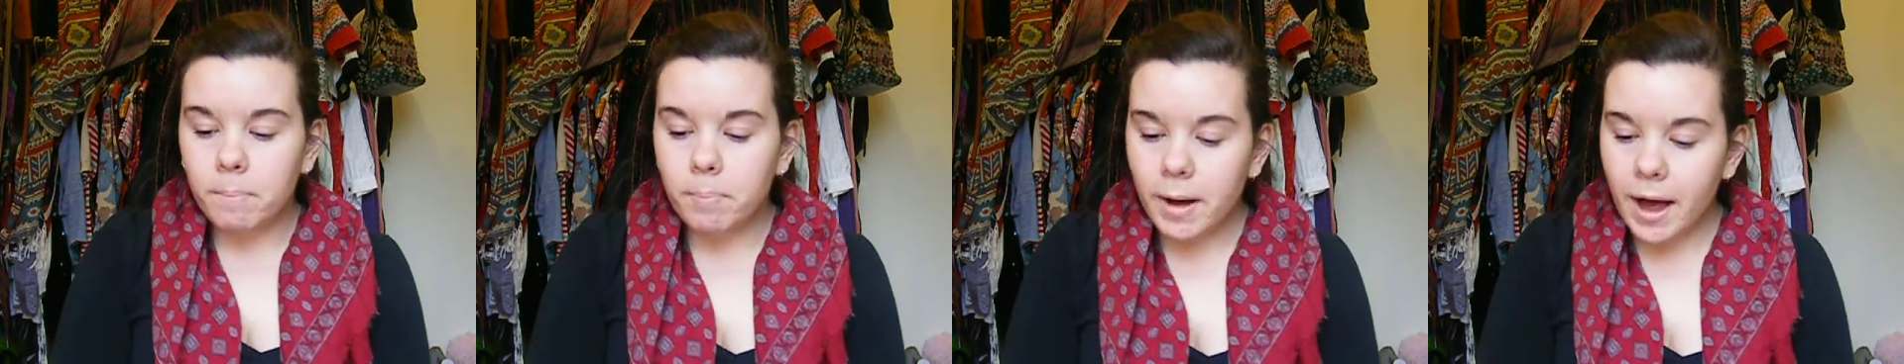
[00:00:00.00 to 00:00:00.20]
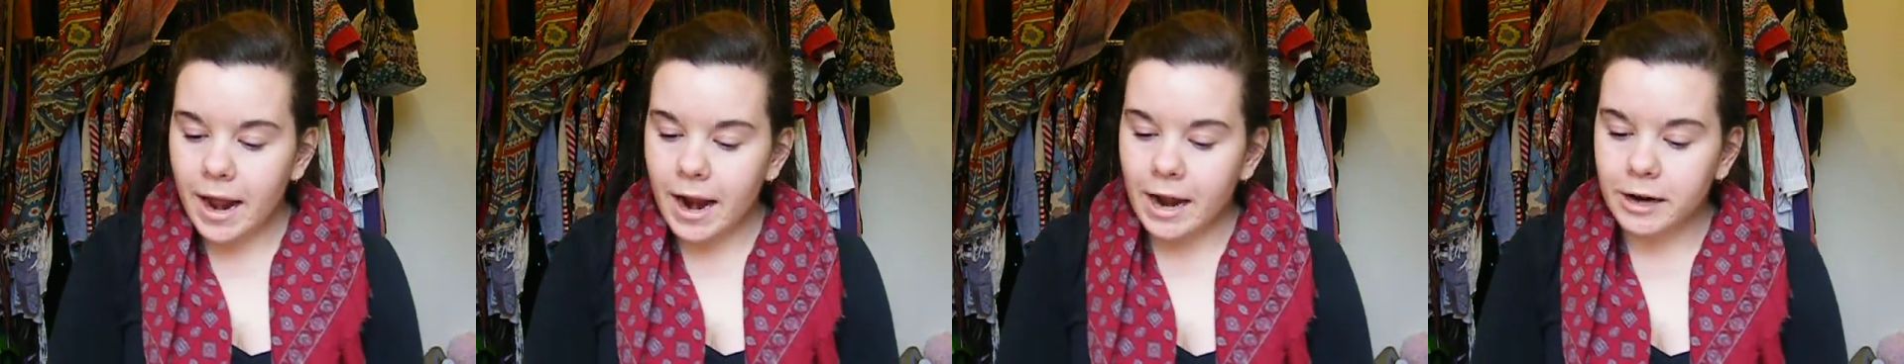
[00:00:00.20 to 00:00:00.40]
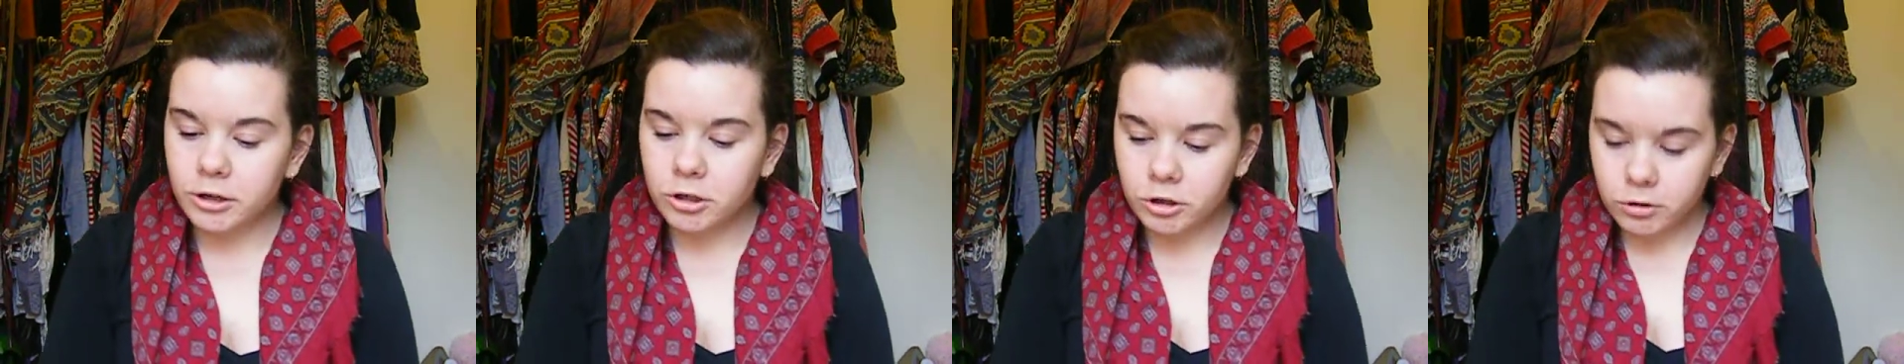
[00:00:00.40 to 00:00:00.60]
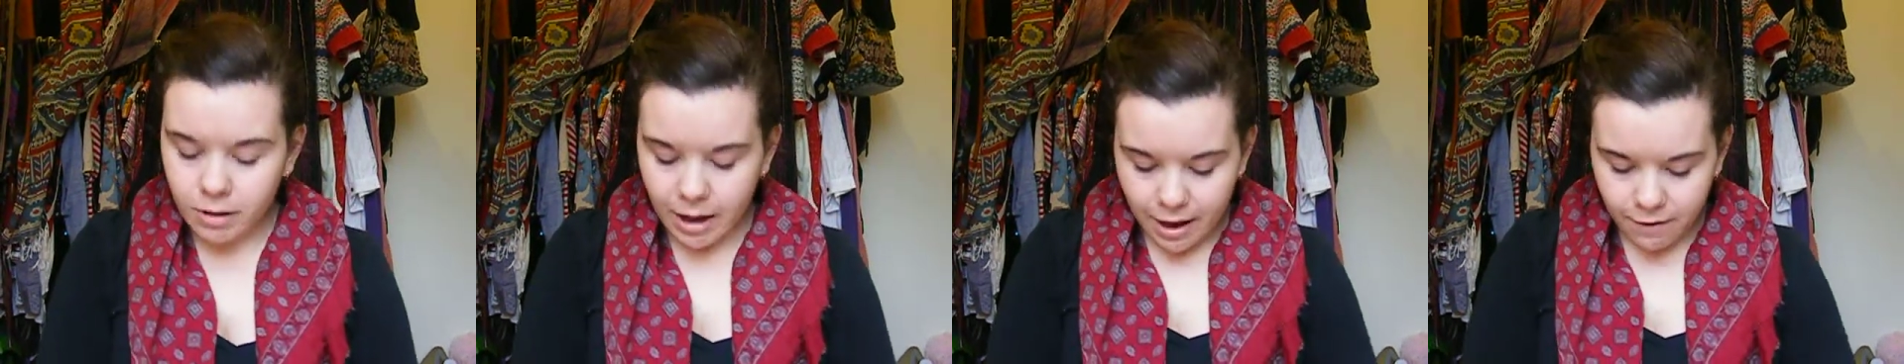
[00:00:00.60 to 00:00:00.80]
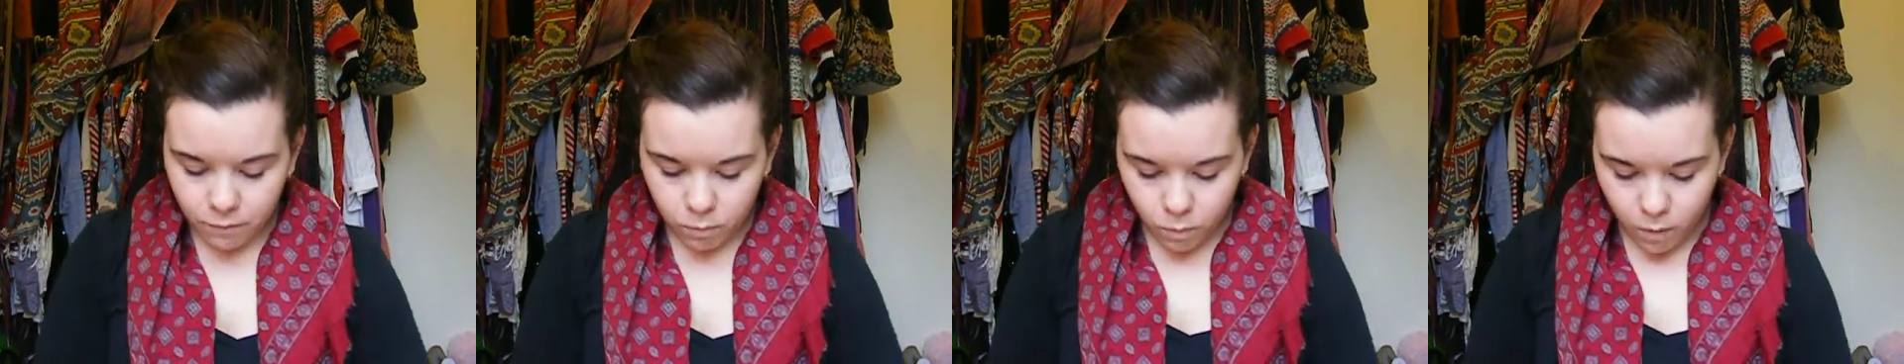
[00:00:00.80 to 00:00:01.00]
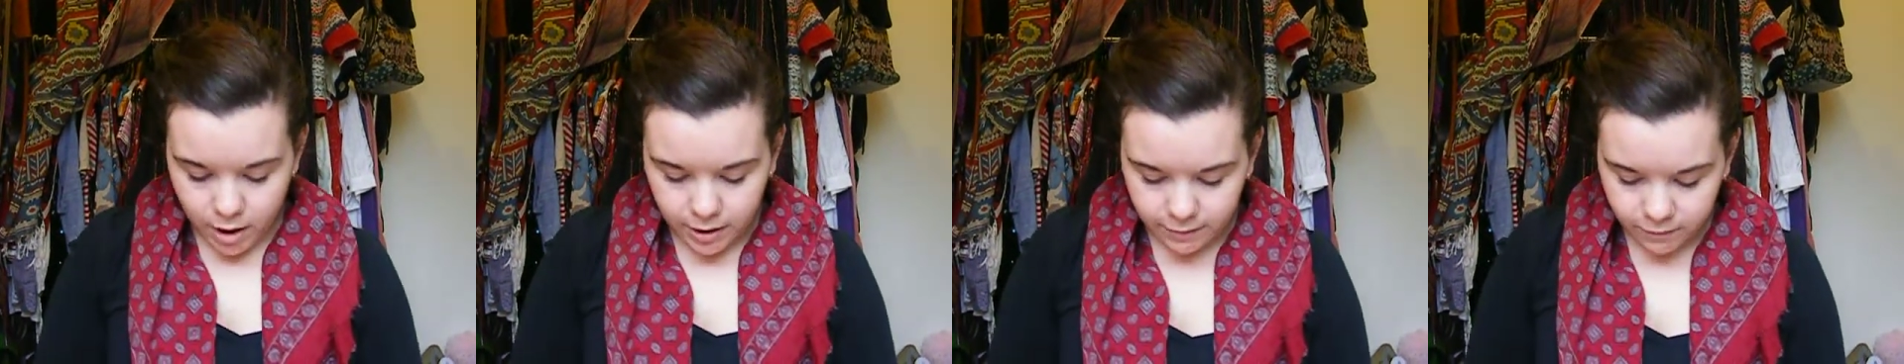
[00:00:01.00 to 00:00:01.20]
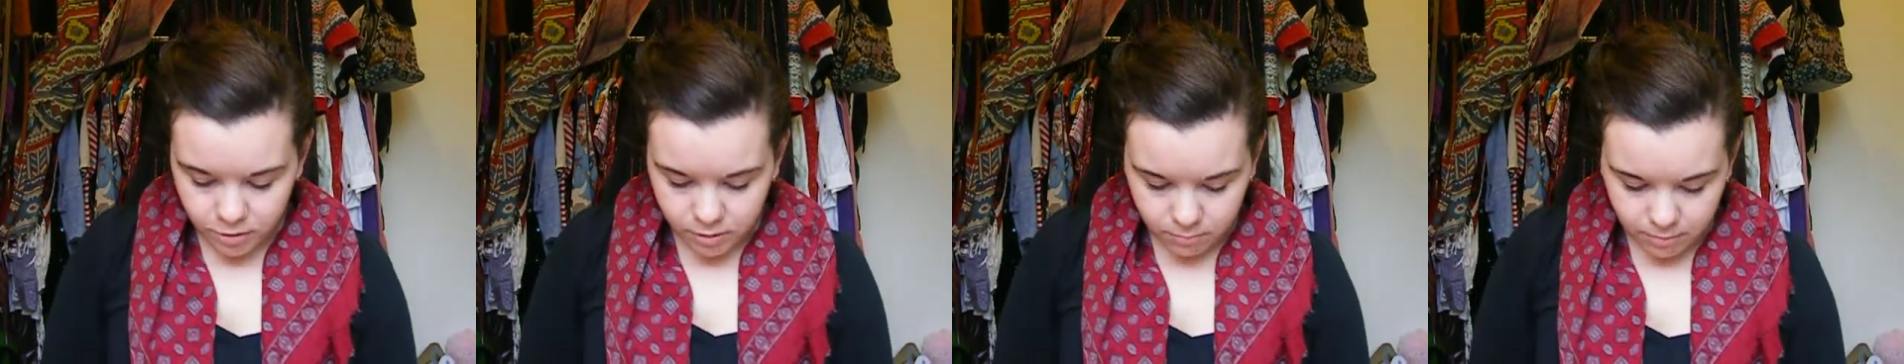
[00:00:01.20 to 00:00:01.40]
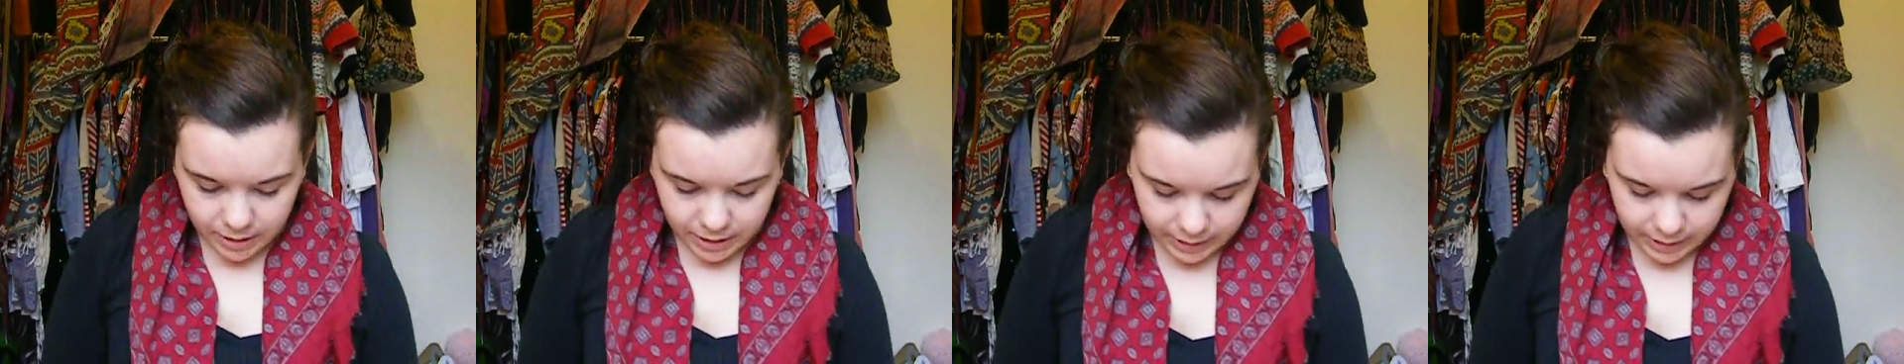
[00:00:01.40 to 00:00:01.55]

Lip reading: But I do have one of them